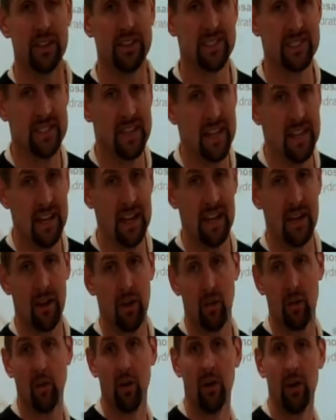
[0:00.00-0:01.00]
you're sitting in,
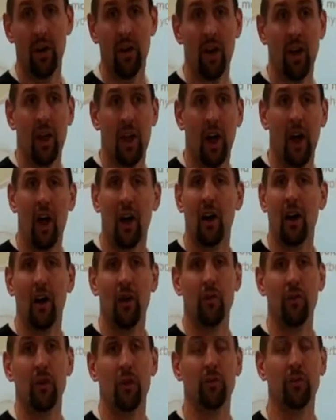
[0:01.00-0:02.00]
or a
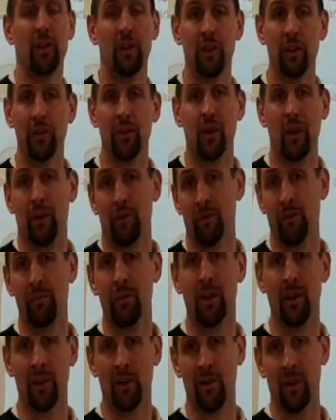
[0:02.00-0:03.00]
room that you are
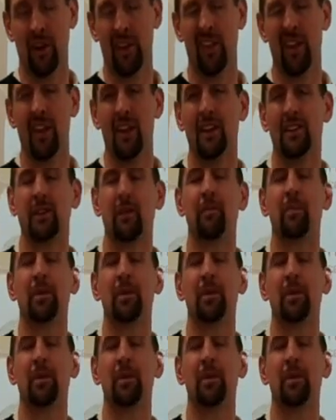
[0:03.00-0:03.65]
familiar with. So